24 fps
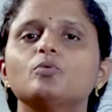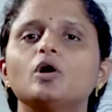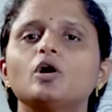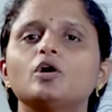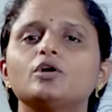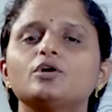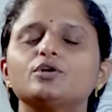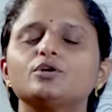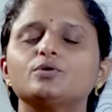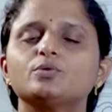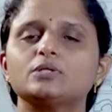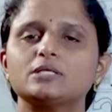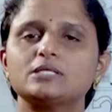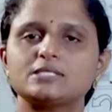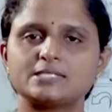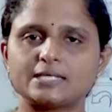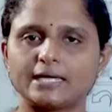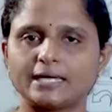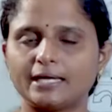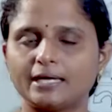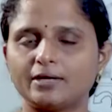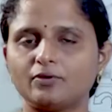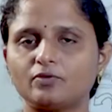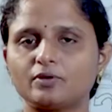on to the
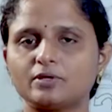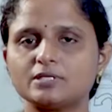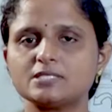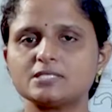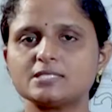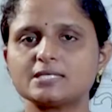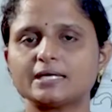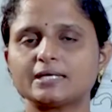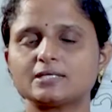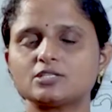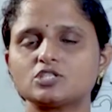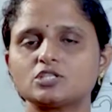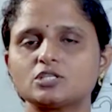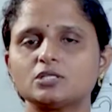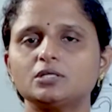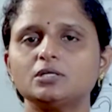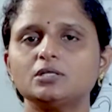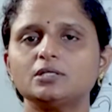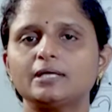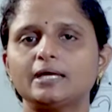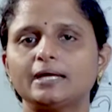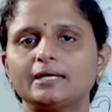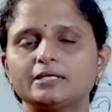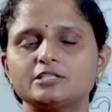secondary sector,
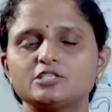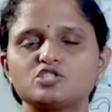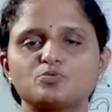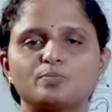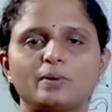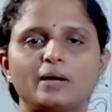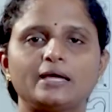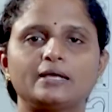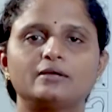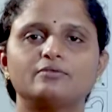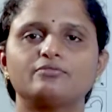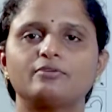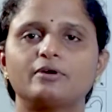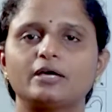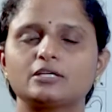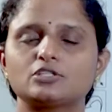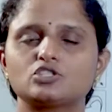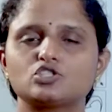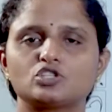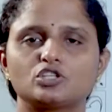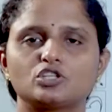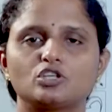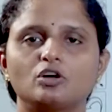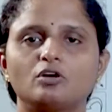that is
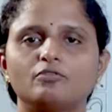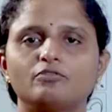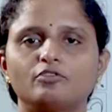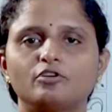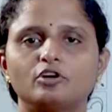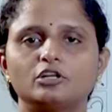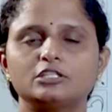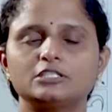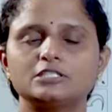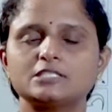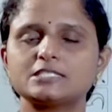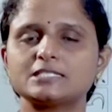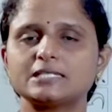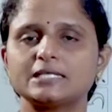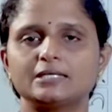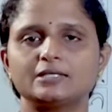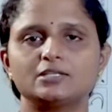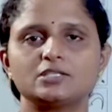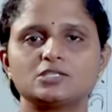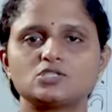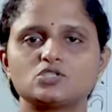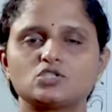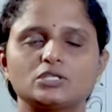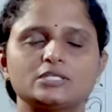manufacturing of all this, the
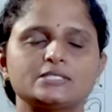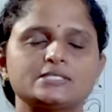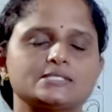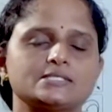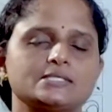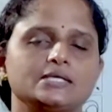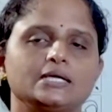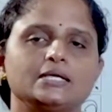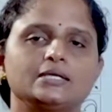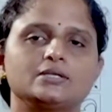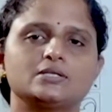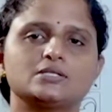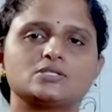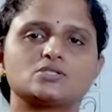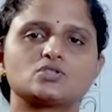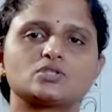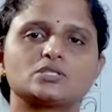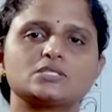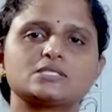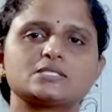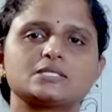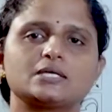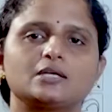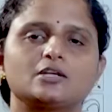
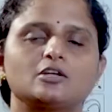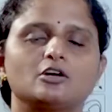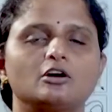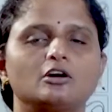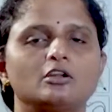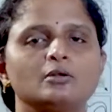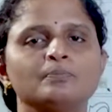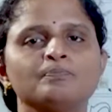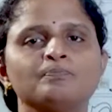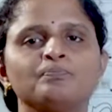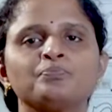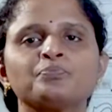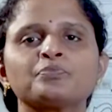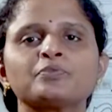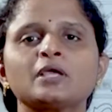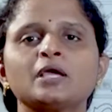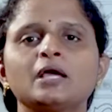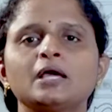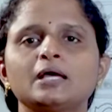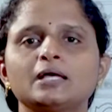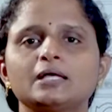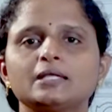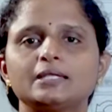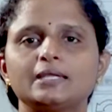industries and all.
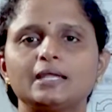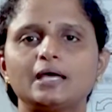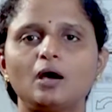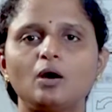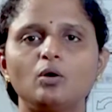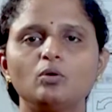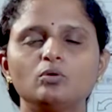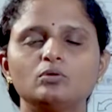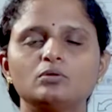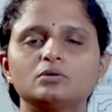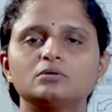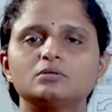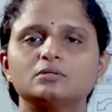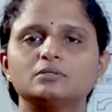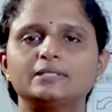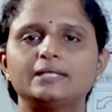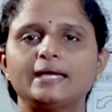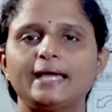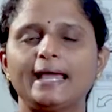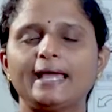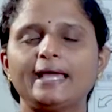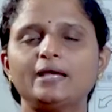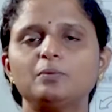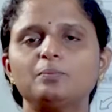Now the
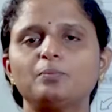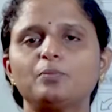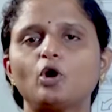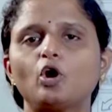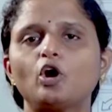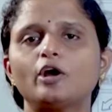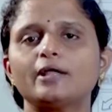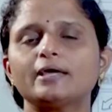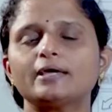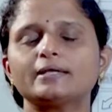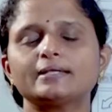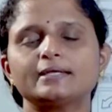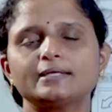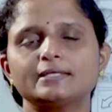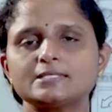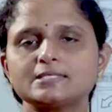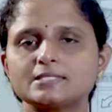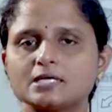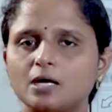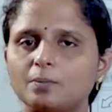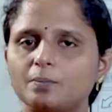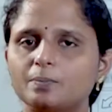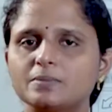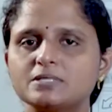end product, that is
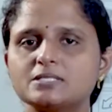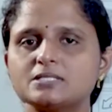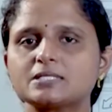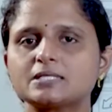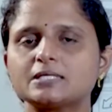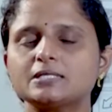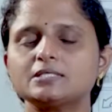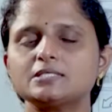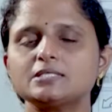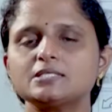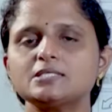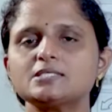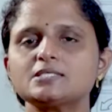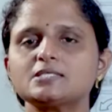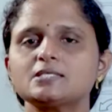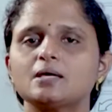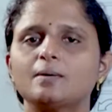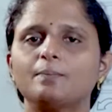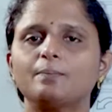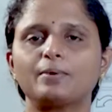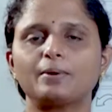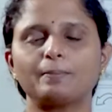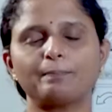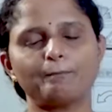our biscuit,
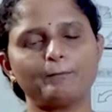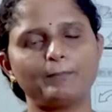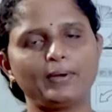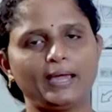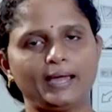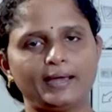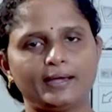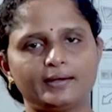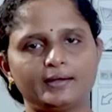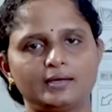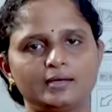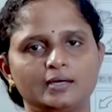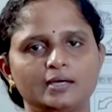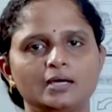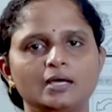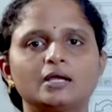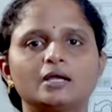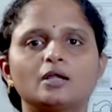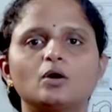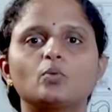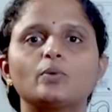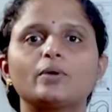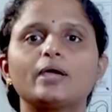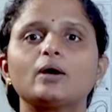is prepared.
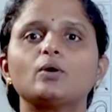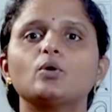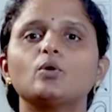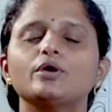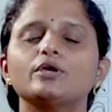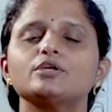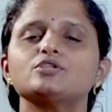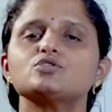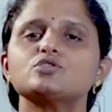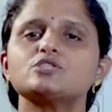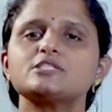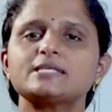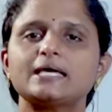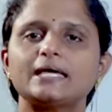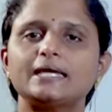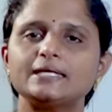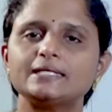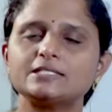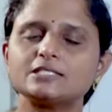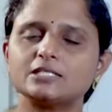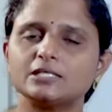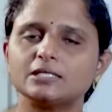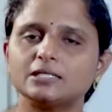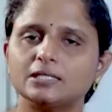Now we are going to sell
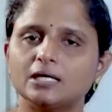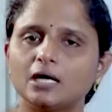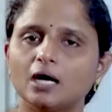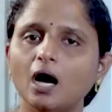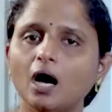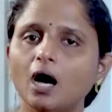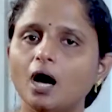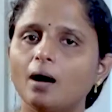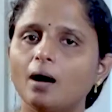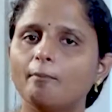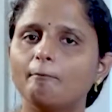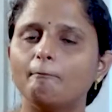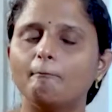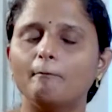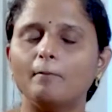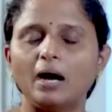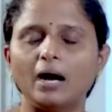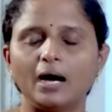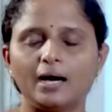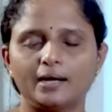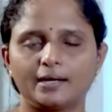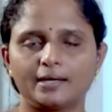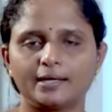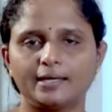it in the
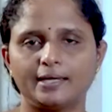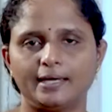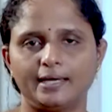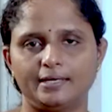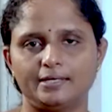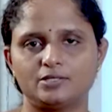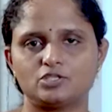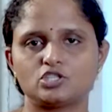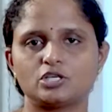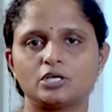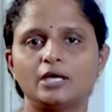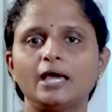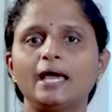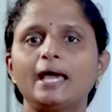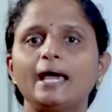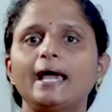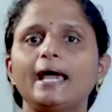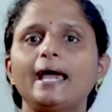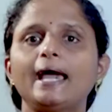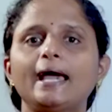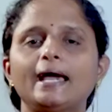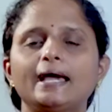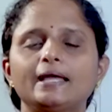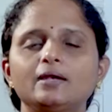market.
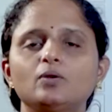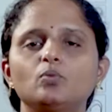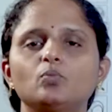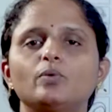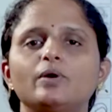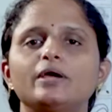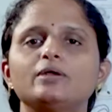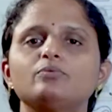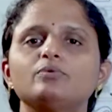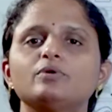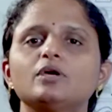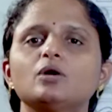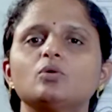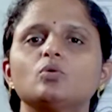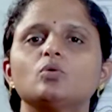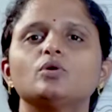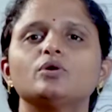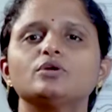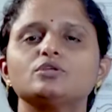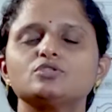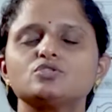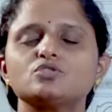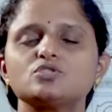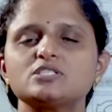And when we are
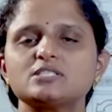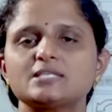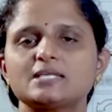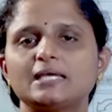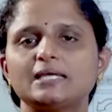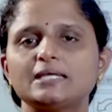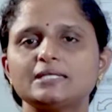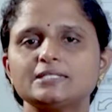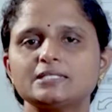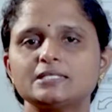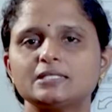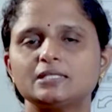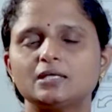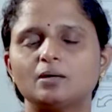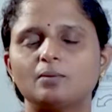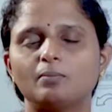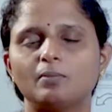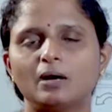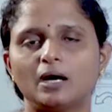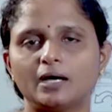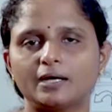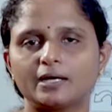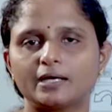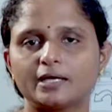going to sell it in the
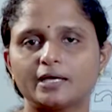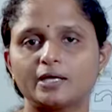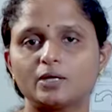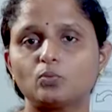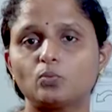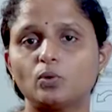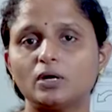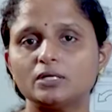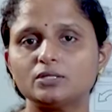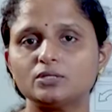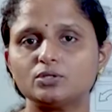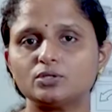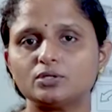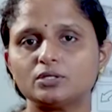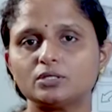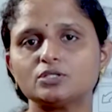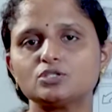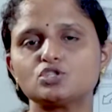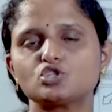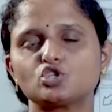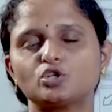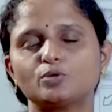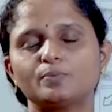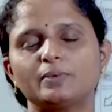market, one thing
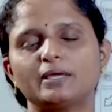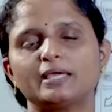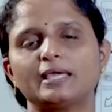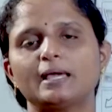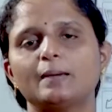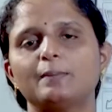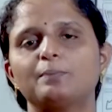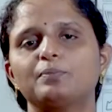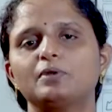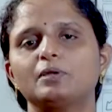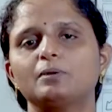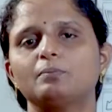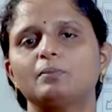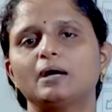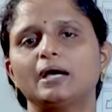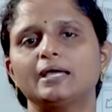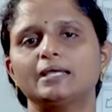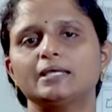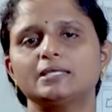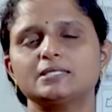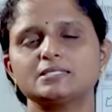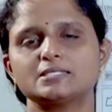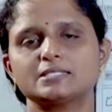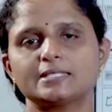should be kept in
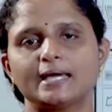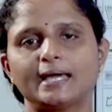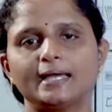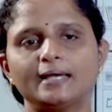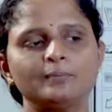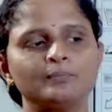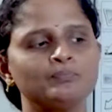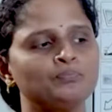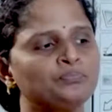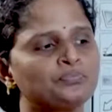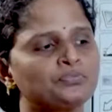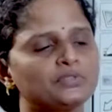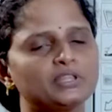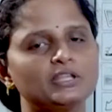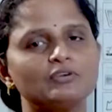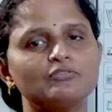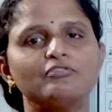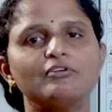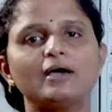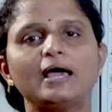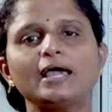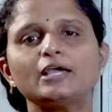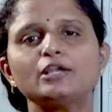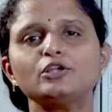mind is that the
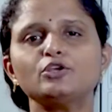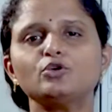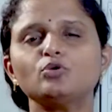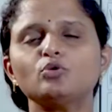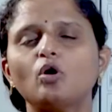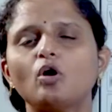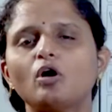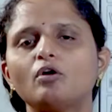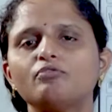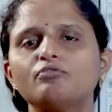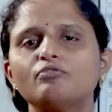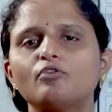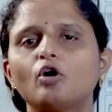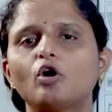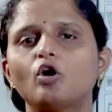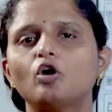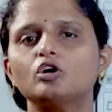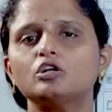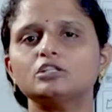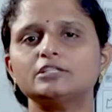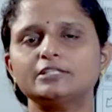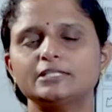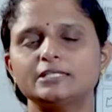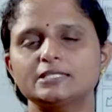value of
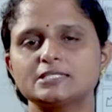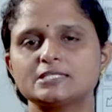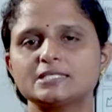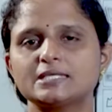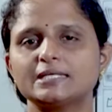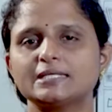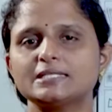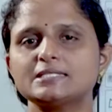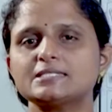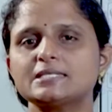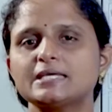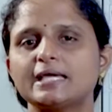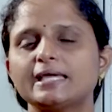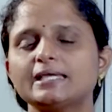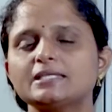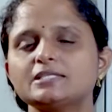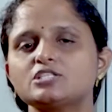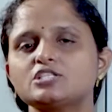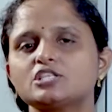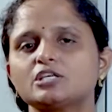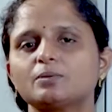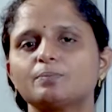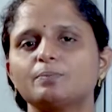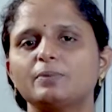all this, that is the
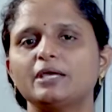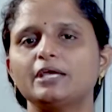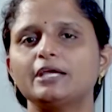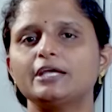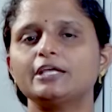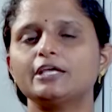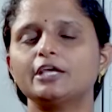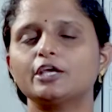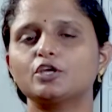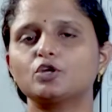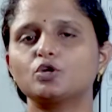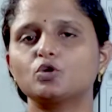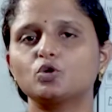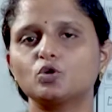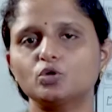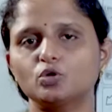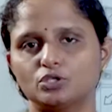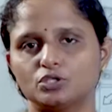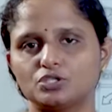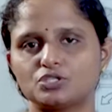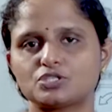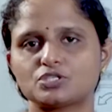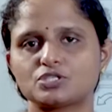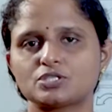intermediate
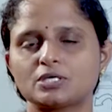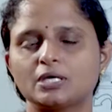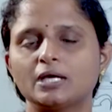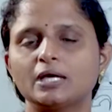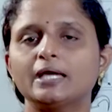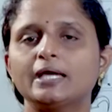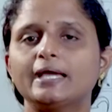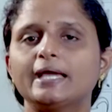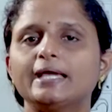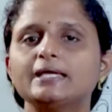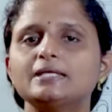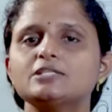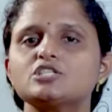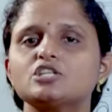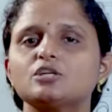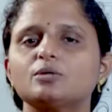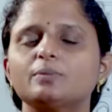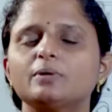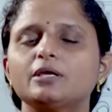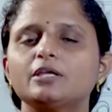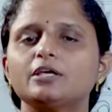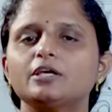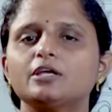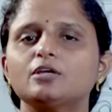goods.
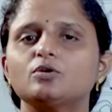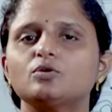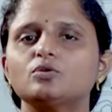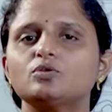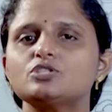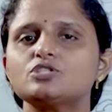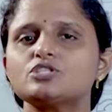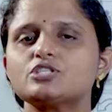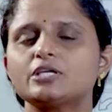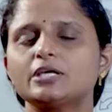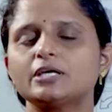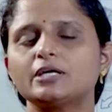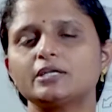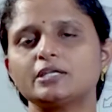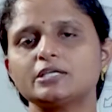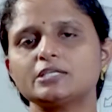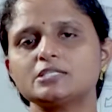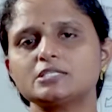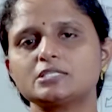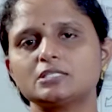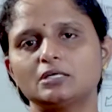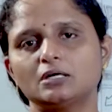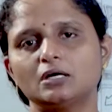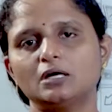Intermediate goods here
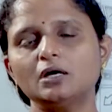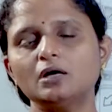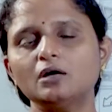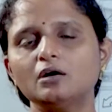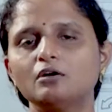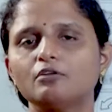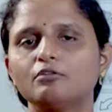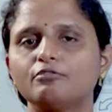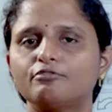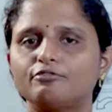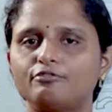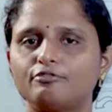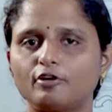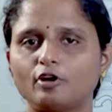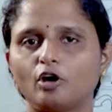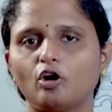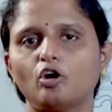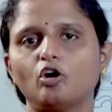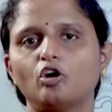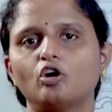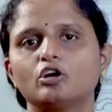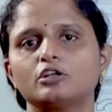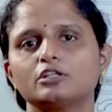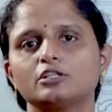is the
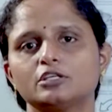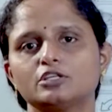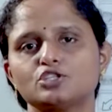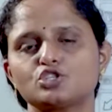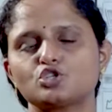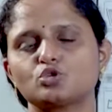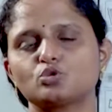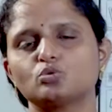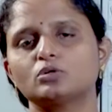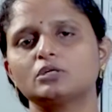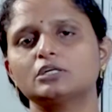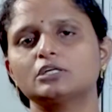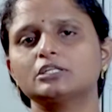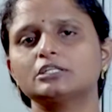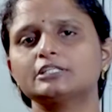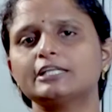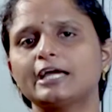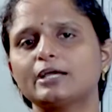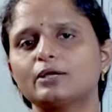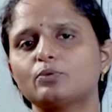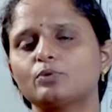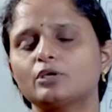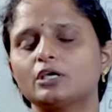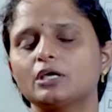flour, the sugar
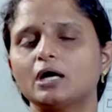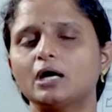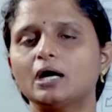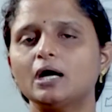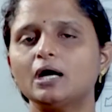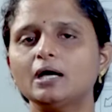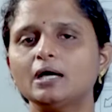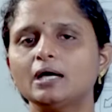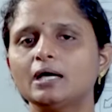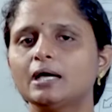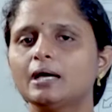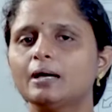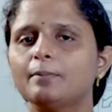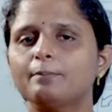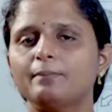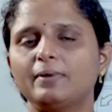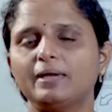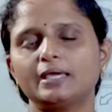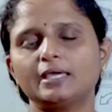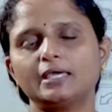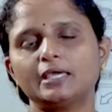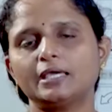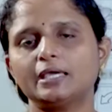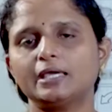that we are
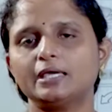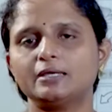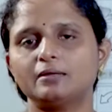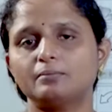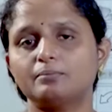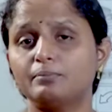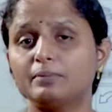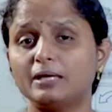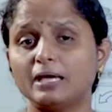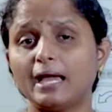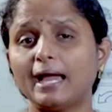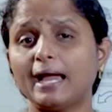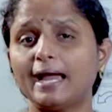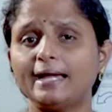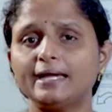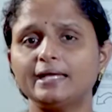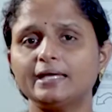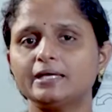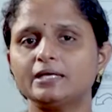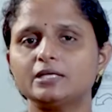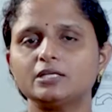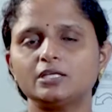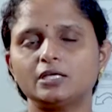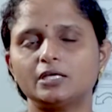
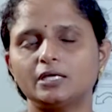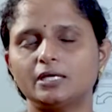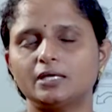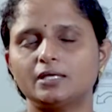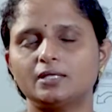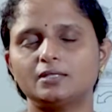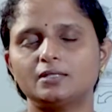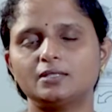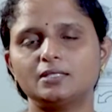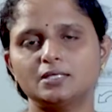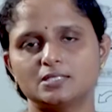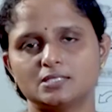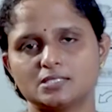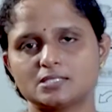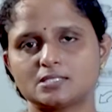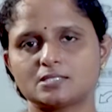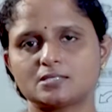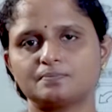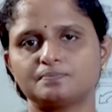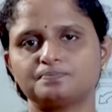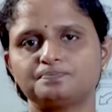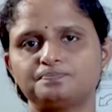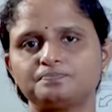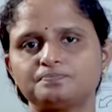adding in
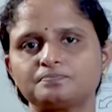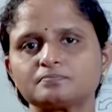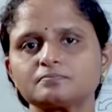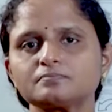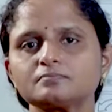this.